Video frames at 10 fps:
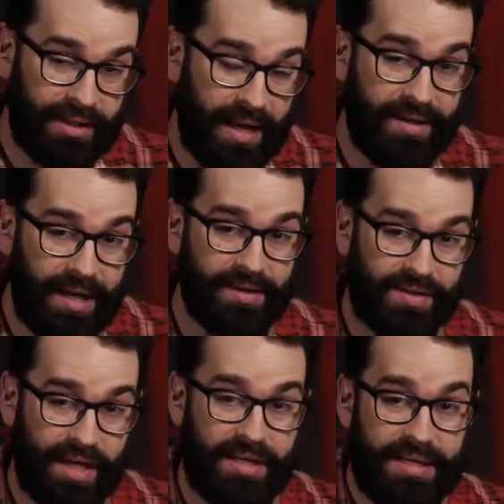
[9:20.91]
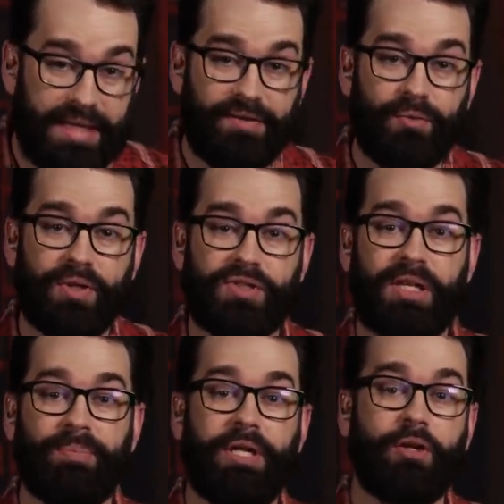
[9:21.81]
cannot say even when
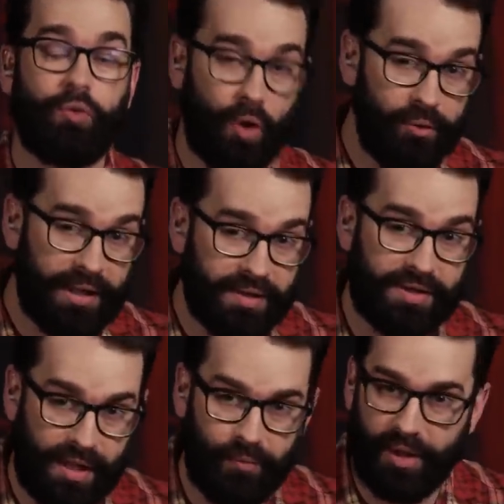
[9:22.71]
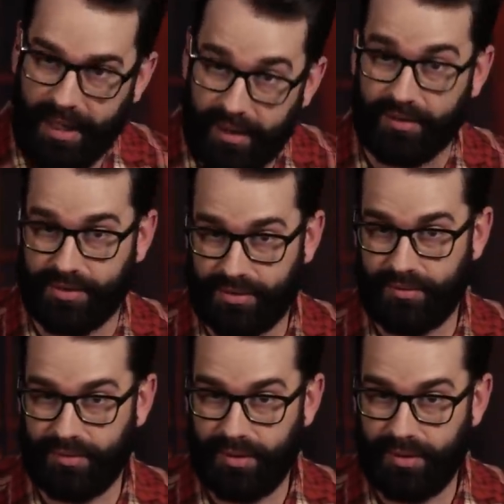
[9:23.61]
simply quoting someone else.